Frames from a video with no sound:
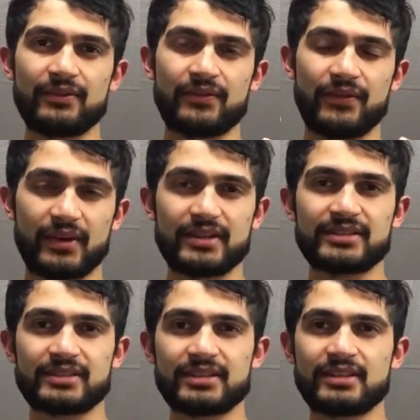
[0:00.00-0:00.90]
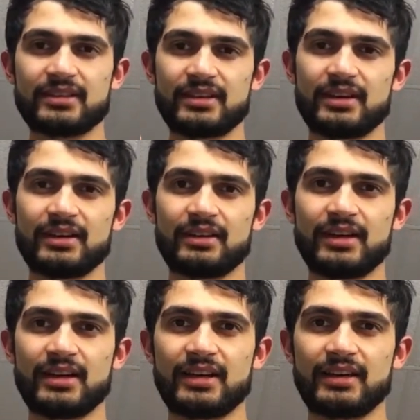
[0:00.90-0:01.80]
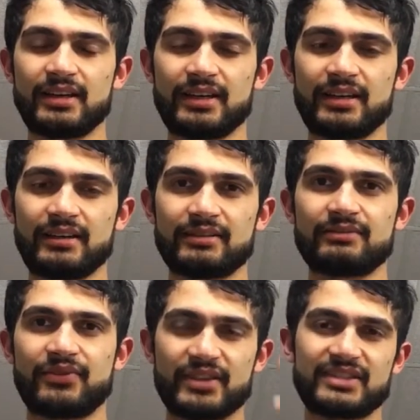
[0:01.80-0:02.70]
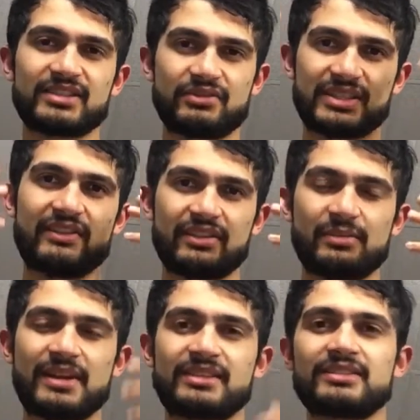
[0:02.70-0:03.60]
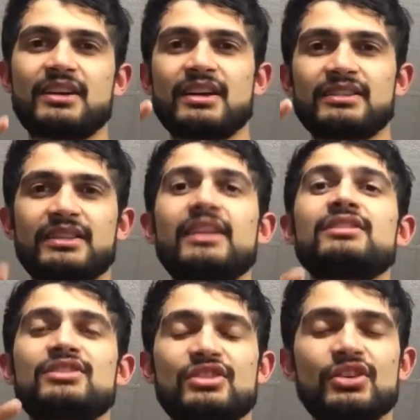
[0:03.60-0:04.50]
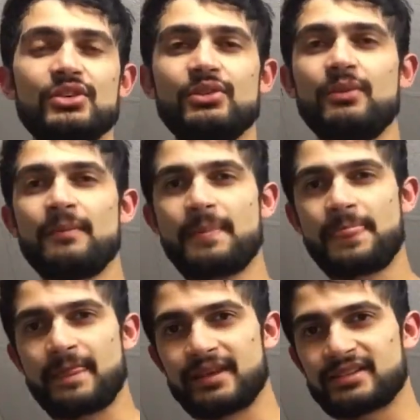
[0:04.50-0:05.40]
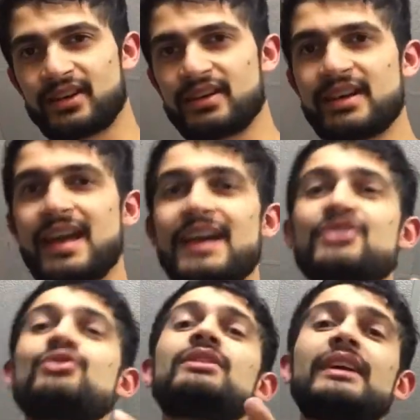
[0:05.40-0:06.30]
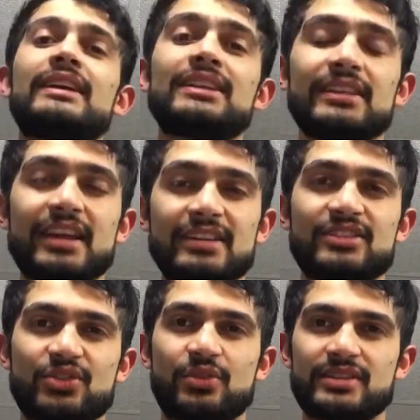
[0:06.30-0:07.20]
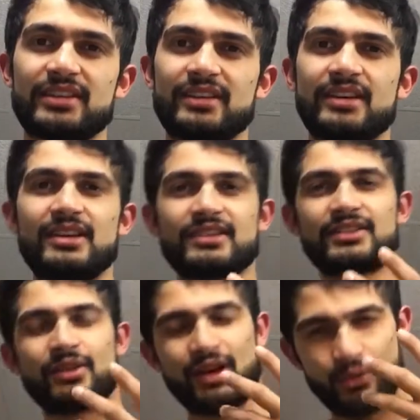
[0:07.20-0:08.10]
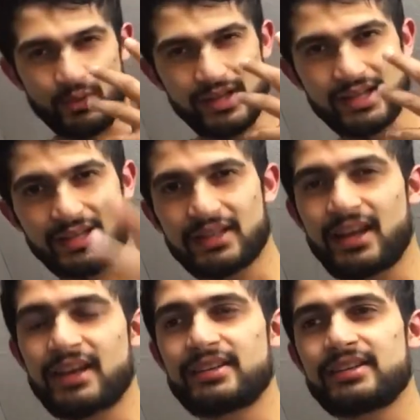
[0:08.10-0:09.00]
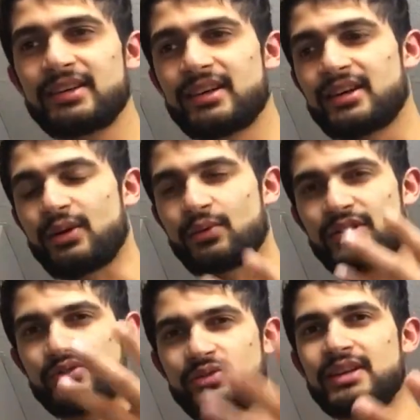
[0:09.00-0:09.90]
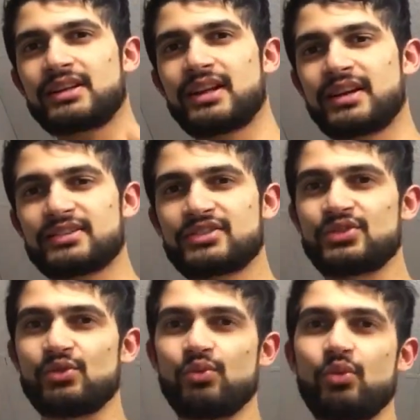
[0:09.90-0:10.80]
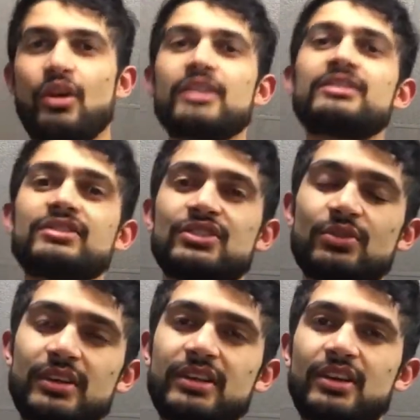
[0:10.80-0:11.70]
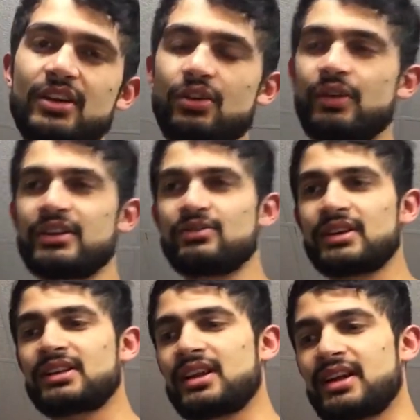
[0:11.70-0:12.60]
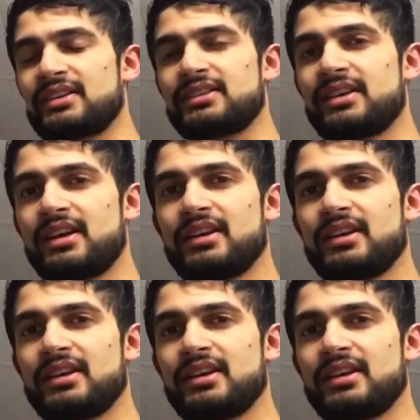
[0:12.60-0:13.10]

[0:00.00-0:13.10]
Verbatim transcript: first uh, first is the receiving of the message. Stage two is our natural inclination towards it. So are we inclined? Were you inclined to want to do it, or are you inclined